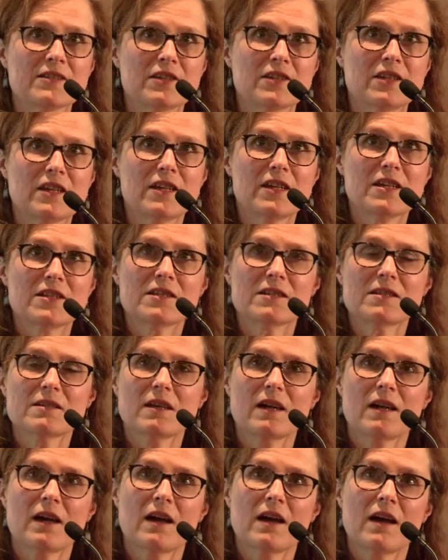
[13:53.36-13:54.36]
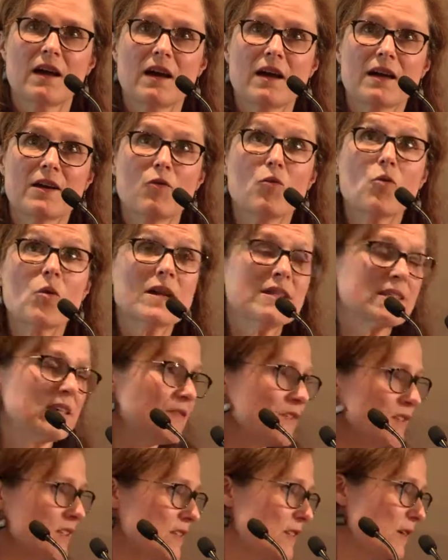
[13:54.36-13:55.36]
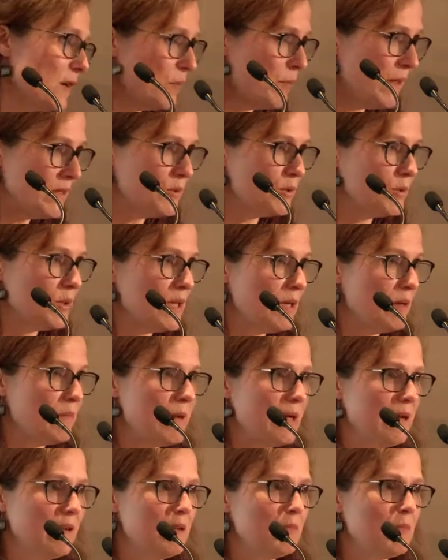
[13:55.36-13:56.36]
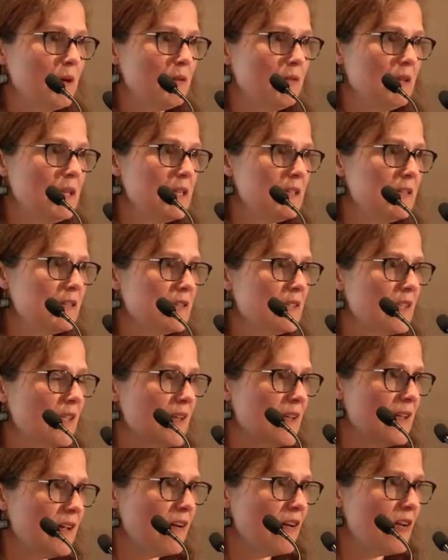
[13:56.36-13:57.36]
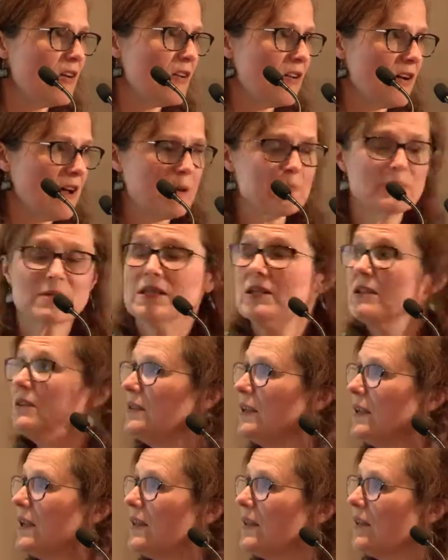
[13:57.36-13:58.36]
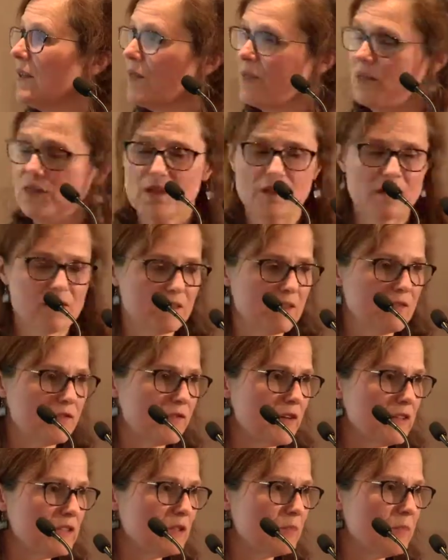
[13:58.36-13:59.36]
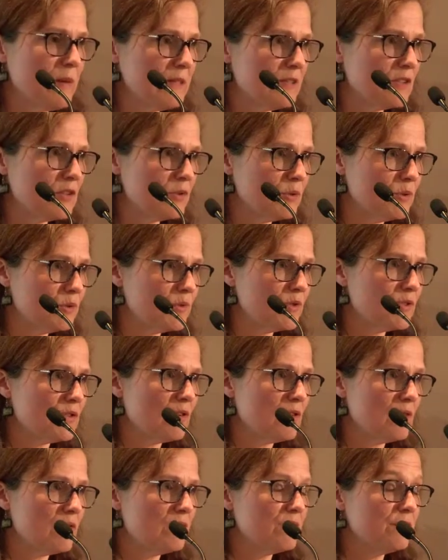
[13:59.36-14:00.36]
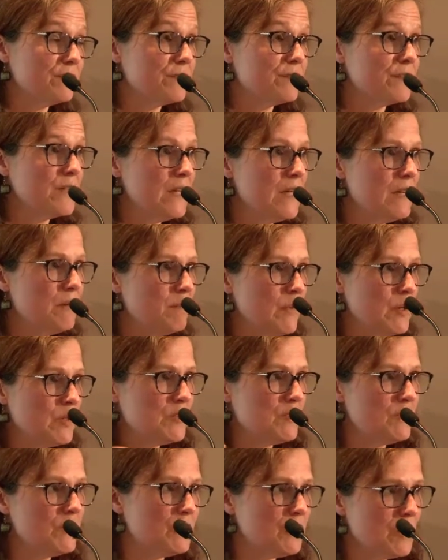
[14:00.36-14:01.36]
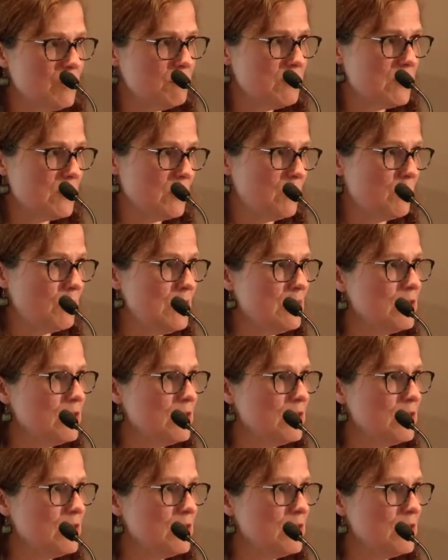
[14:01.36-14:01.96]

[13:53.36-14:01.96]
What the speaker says: a nurse, I always have to start by talking about emollients. They are absolutely the fundamentals of most of the treatments that we